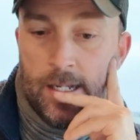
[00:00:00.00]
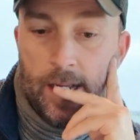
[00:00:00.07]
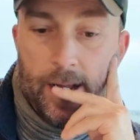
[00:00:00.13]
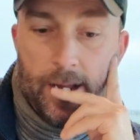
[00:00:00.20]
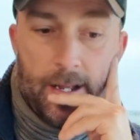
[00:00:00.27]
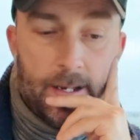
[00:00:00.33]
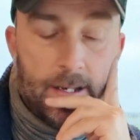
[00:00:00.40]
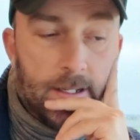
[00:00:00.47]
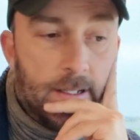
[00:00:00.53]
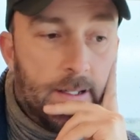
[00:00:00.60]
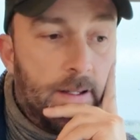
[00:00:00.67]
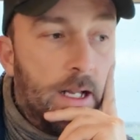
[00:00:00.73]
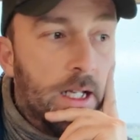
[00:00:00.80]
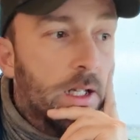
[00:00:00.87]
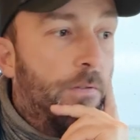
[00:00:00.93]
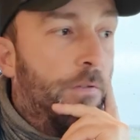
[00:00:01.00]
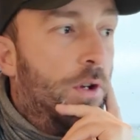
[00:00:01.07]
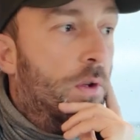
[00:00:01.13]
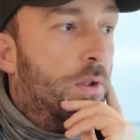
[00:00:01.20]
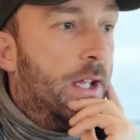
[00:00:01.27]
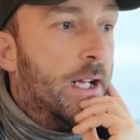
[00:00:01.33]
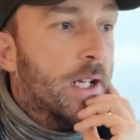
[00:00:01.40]
And there's a
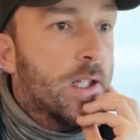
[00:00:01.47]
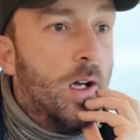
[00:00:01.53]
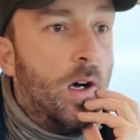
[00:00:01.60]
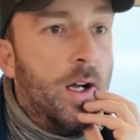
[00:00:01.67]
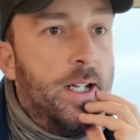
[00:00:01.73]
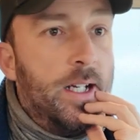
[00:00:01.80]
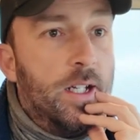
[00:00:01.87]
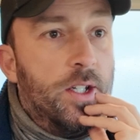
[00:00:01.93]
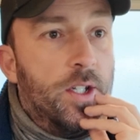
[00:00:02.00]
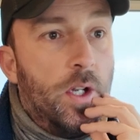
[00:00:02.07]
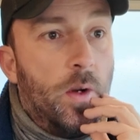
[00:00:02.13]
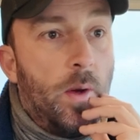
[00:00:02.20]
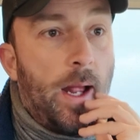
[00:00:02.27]
few things that I need to do,